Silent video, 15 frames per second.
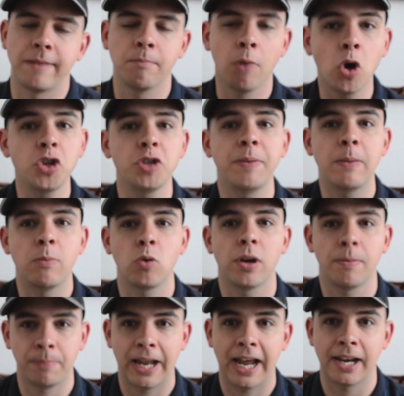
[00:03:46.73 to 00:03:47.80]
Most people
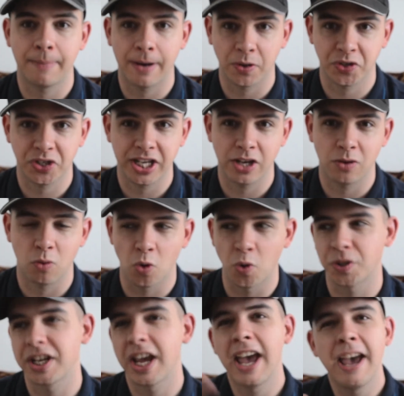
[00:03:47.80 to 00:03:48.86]
complain about
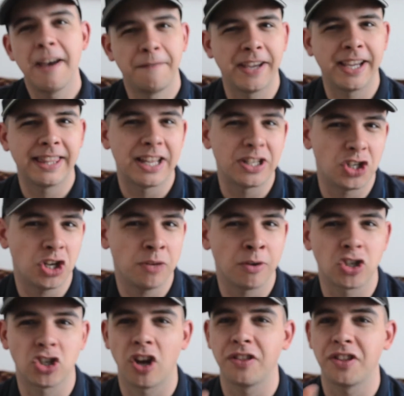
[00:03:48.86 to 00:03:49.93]
sequels, thinking they're too
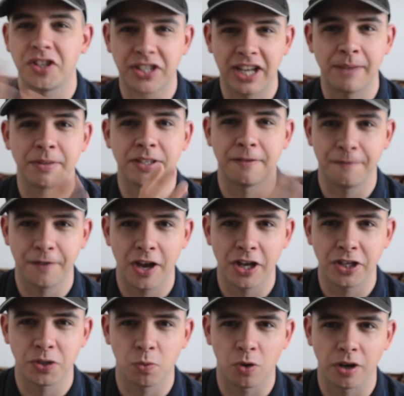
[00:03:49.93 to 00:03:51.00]
much like the same as the
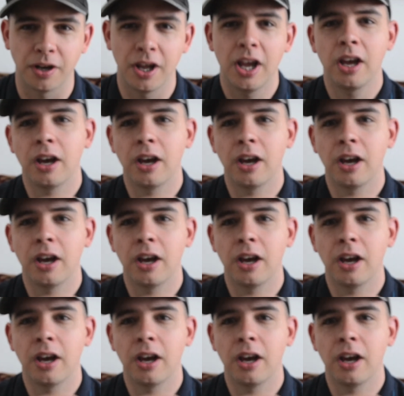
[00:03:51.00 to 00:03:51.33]
first one.